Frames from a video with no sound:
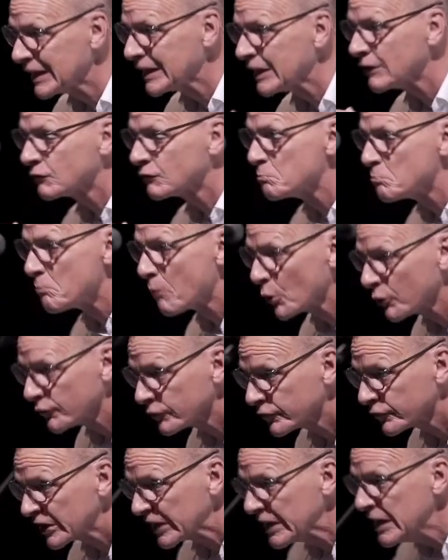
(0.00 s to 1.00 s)
and His
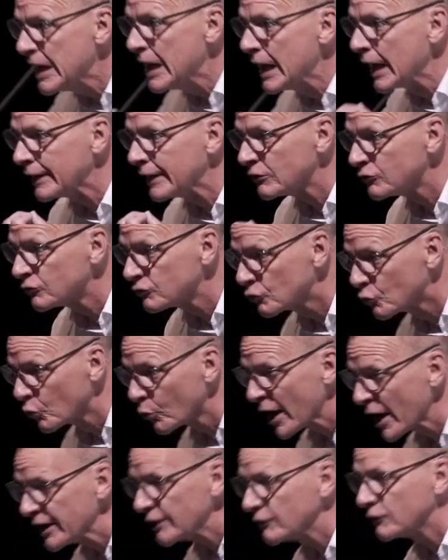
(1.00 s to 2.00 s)
mercy and His
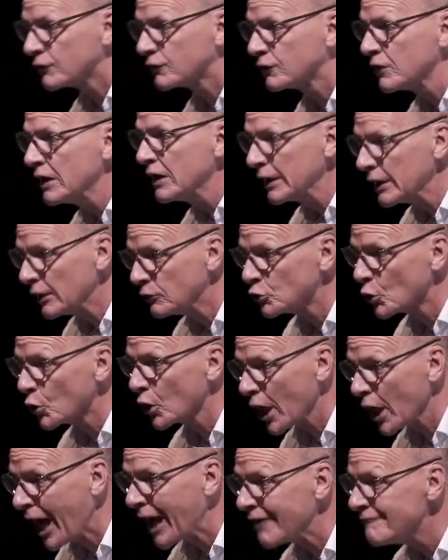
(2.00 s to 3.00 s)
grace in your
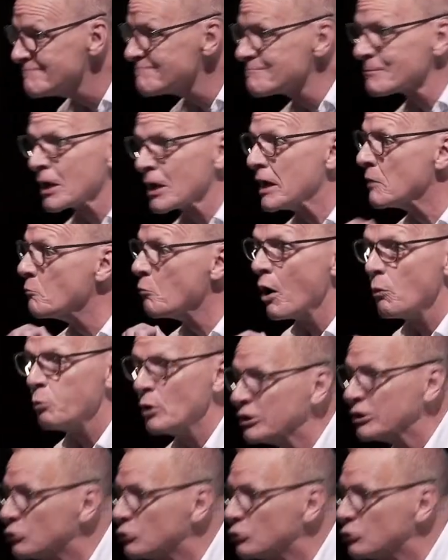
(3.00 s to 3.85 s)
life. And what we